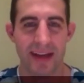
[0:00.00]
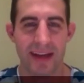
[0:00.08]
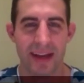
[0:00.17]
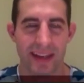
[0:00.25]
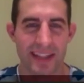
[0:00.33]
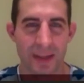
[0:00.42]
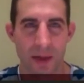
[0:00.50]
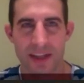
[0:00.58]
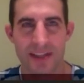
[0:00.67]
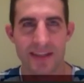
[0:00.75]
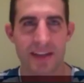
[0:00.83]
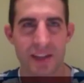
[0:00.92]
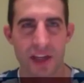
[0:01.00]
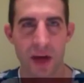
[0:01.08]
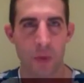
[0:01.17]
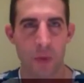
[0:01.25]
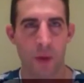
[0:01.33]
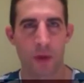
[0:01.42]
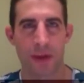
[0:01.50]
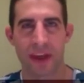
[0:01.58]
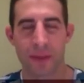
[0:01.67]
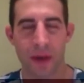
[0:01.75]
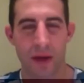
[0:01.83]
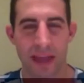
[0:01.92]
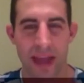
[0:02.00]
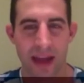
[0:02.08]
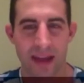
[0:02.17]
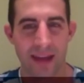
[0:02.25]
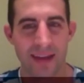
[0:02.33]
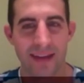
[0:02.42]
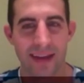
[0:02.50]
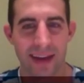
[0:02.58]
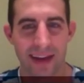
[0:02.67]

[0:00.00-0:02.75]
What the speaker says: And so I just need to share one more thing about Katie.